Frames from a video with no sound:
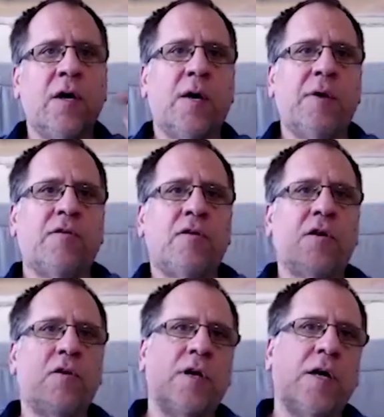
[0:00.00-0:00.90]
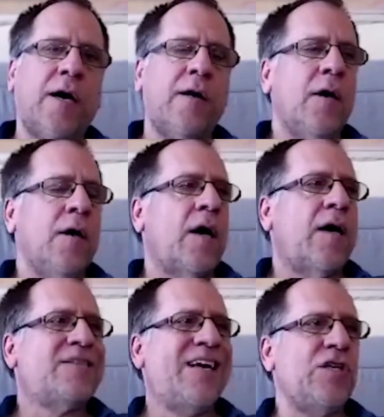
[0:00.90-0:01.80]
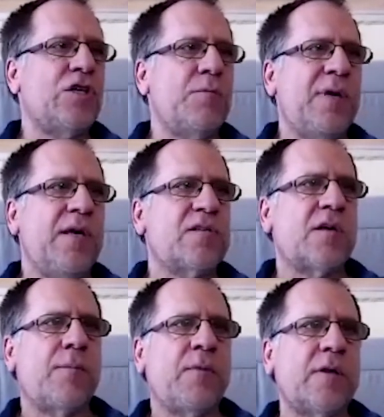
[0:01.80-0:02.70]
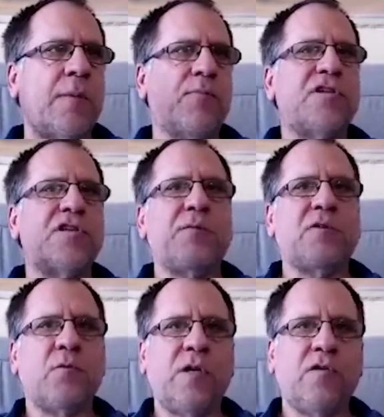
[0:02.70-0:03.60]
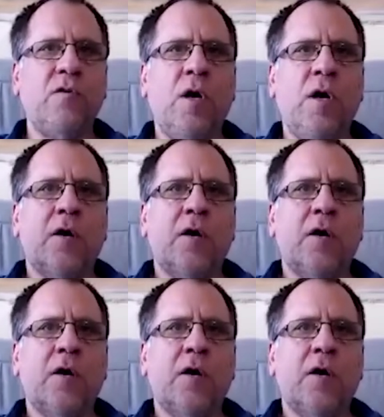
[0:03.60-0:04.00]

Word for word: And we took a look at attention being something that bridges between two,